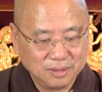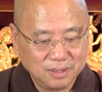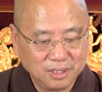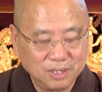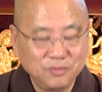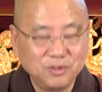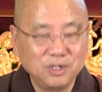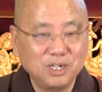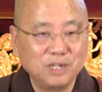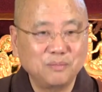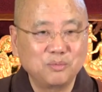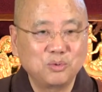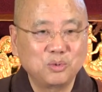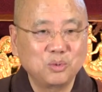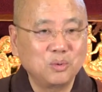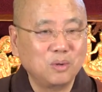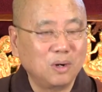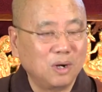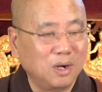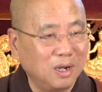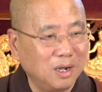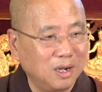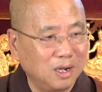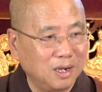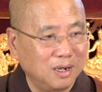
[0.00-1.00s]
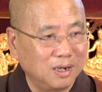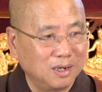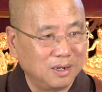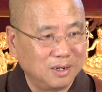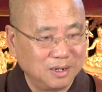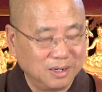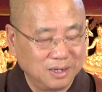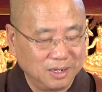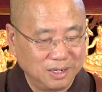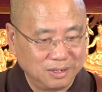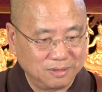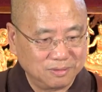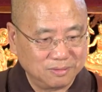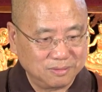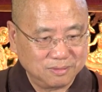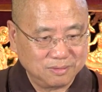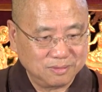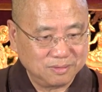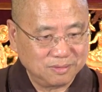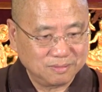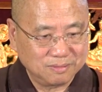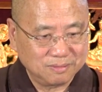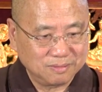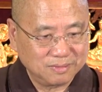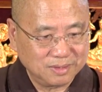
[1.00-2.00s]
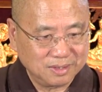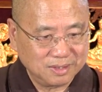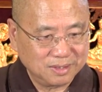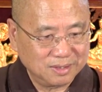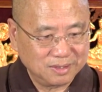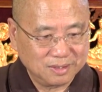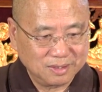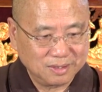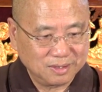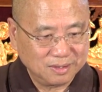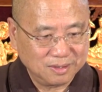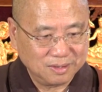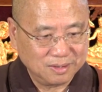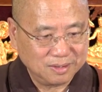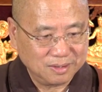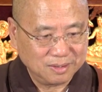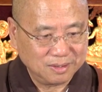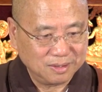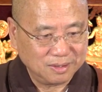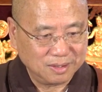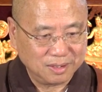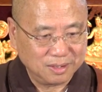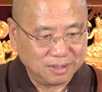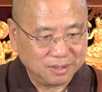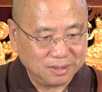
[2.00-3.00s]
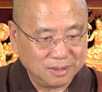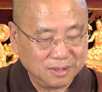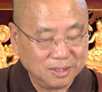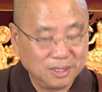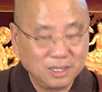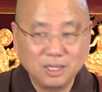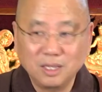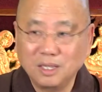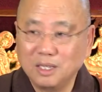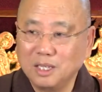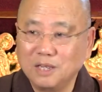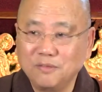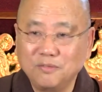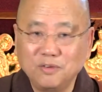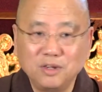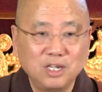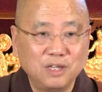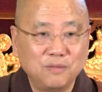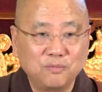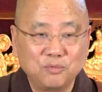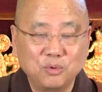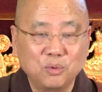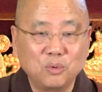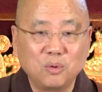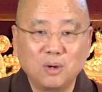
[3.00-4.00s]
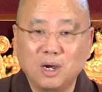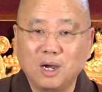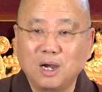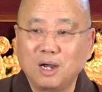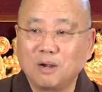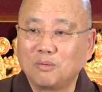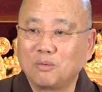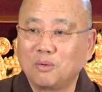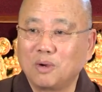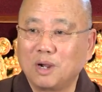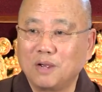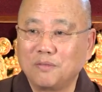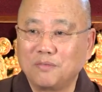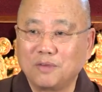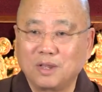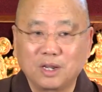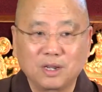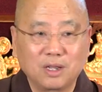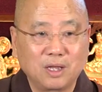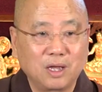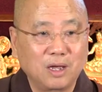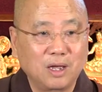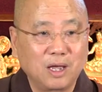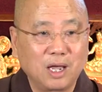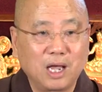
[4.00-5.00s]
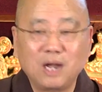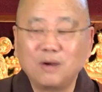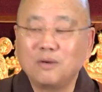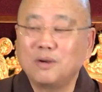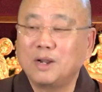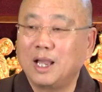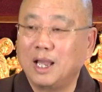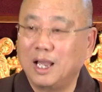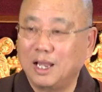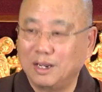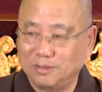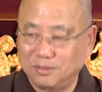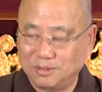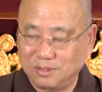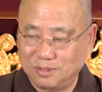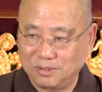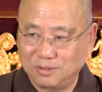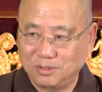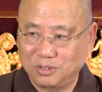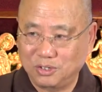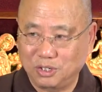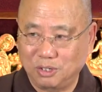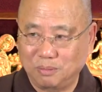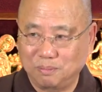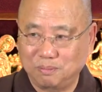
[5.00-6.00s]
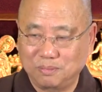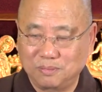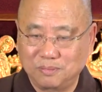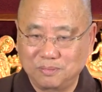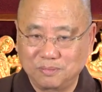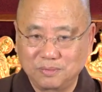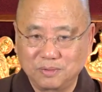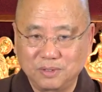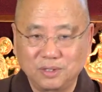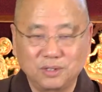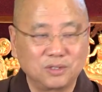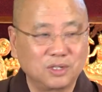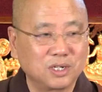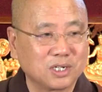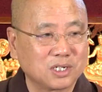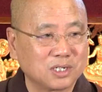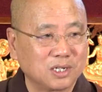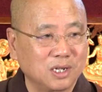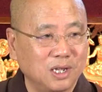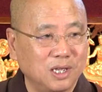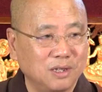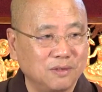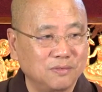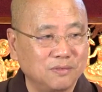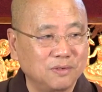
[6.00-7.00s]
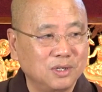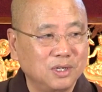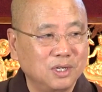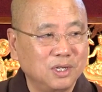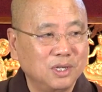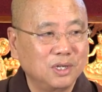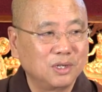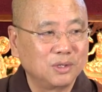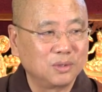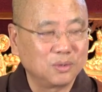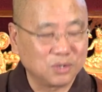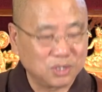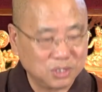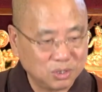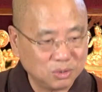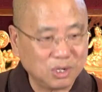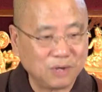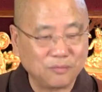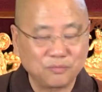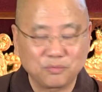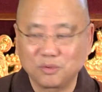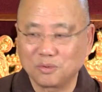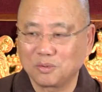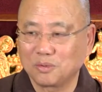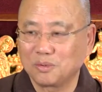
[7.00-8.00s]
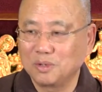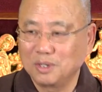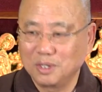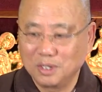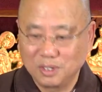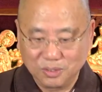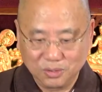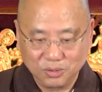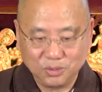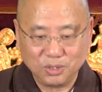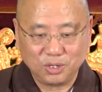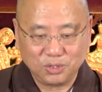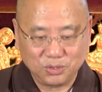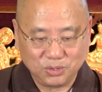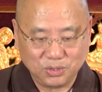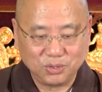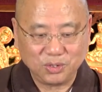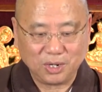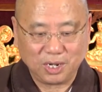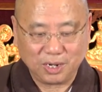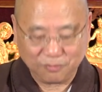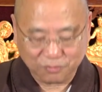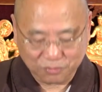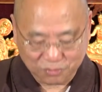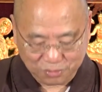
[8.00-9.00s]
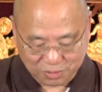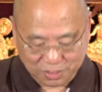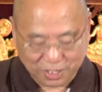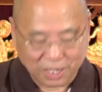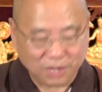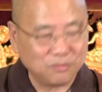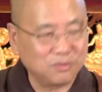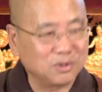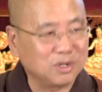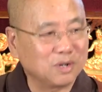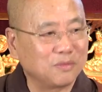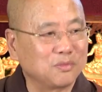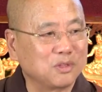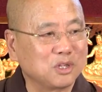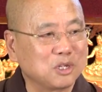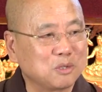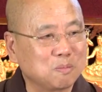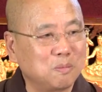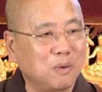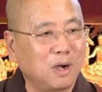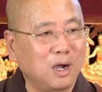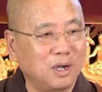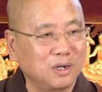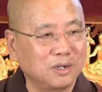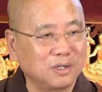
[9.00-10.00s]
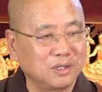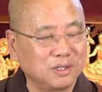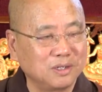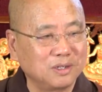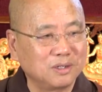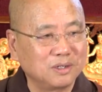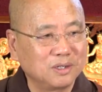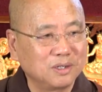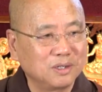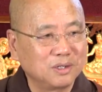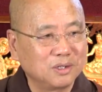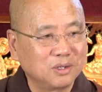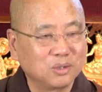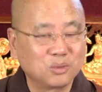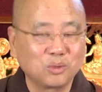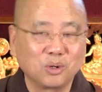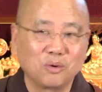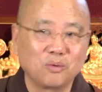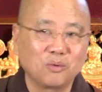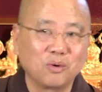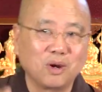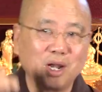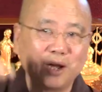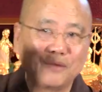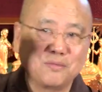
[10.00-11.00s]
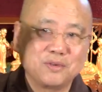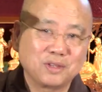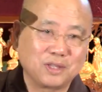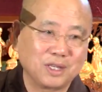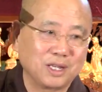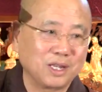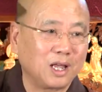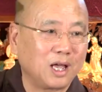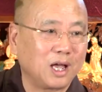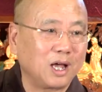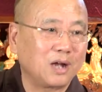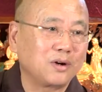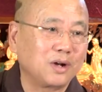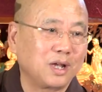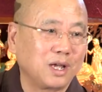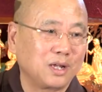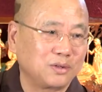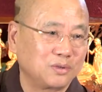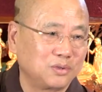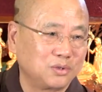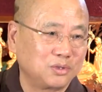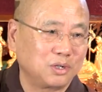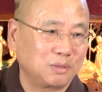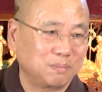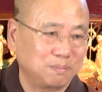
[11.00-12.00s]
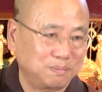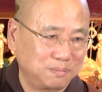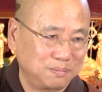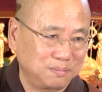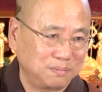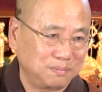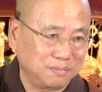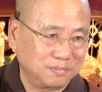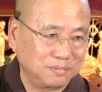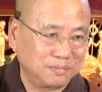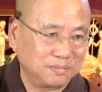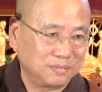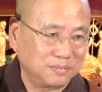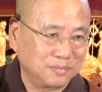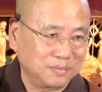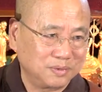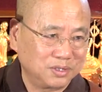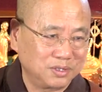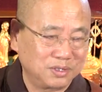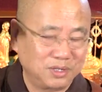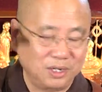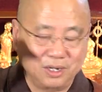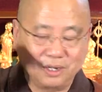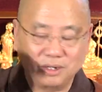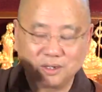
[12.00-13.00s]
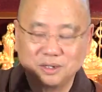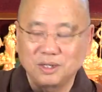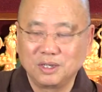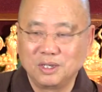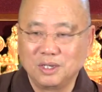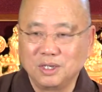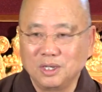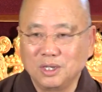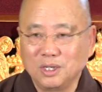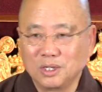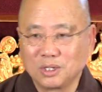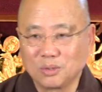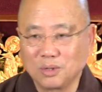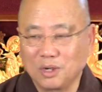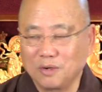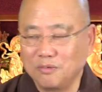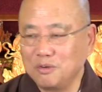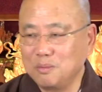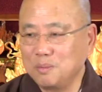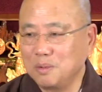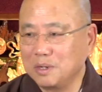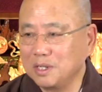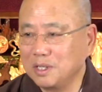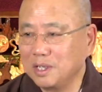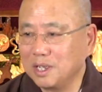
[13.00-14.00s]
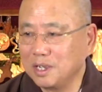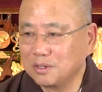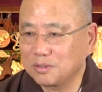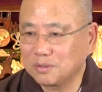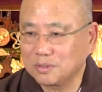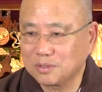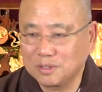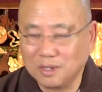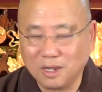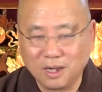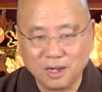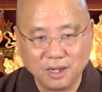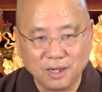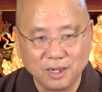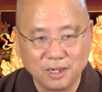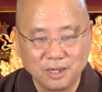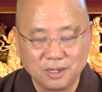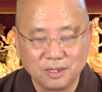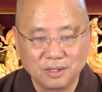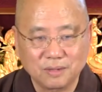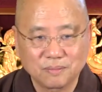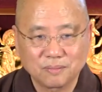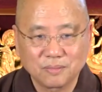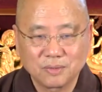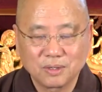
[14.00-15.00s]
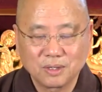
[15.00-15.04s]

even if you are at, uh, even if you are arrived at arahatship in this life, you still have to, you still have to get rid of this body to arrive at that arahatship state. So everybody has to die.